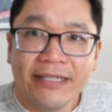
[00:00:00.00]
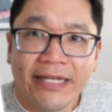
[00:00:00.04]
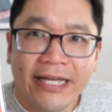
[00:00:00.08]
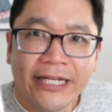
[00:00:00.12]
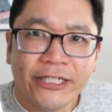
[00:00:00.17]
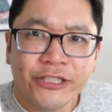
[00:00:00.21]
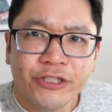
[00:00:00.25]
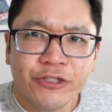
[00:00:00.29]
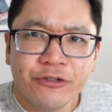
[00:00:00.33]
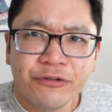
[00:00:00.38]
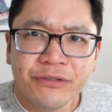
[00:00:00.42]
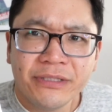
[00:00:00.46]

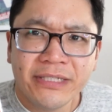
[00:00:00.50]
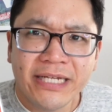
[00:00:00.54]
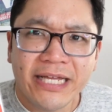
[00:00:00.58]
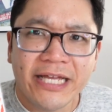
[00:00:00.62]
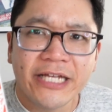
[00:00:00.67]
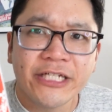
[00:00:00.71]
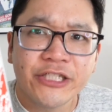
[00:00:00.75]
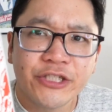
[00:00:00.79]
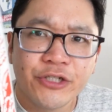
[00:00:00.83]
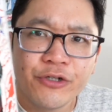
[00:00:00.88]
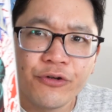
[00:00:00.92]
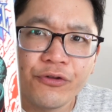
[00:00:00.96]
Issue
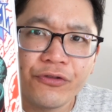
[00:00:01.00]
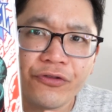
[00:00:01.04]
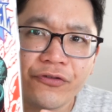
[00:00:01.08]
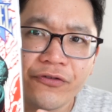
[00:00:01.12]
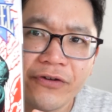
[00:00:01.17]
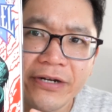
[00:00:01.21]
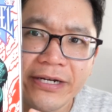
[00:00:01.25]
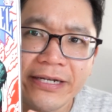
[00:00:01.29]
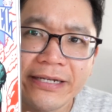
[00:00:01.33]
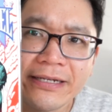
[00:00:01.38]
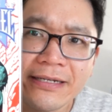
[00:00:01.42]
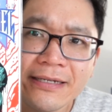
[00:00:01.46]

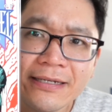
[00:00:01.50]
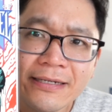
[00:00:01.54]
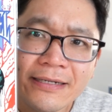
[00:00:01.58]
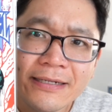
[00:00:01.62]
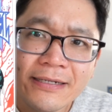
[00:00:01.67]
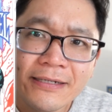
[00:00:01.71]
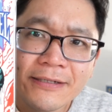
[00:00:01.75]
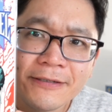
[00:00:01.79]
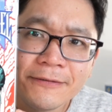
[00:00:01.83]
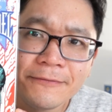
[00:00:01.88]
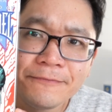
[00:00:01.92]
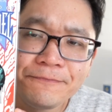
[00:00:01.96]
3.
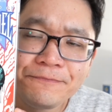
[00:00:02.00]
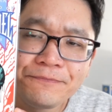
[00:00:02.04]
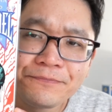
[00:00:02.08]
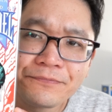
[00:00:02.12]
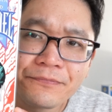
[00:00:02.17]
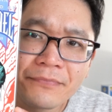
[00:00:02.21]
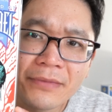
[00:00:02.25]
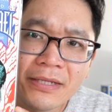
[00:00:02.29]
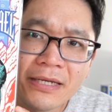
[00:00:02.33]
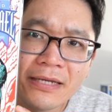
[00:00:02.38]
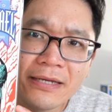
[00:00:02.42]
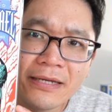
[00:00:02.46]

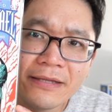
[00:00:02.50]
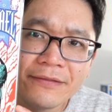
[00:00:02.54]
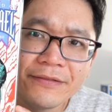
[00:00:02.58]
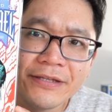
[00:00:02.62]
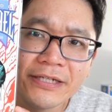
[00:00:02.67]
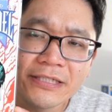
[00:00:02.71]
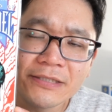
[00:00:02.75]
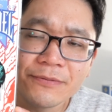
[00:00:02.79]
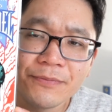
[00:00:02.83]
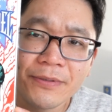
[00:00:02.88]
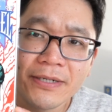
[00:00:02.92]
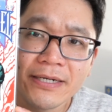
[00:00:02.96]

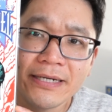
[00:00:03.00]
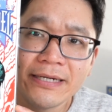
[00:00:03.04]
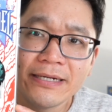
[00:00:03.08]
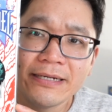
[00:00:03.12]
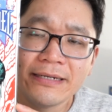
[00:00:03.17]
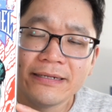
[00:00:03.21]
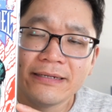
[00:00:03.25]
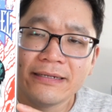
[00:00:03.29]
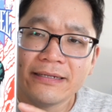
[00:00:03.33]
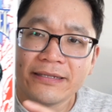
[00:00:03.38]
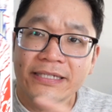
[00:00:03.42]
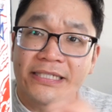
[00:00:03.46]

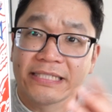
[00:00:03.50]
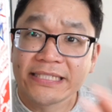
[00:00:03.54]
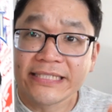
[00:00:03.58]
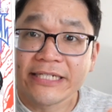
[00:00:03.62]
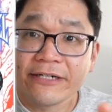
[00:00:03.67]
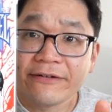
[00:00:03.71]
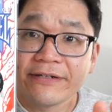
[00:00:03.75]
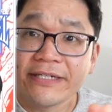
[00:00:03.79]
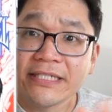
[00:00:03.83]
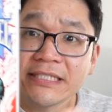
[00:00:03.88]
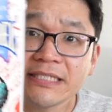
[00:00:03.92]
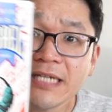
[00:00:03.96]
This
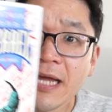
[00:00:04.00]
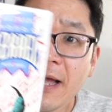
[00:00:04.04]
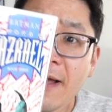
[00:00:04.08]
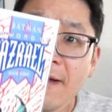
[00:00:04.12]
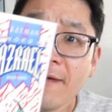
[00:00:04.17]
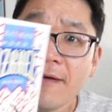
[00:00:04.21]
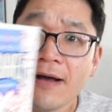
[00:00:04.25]
series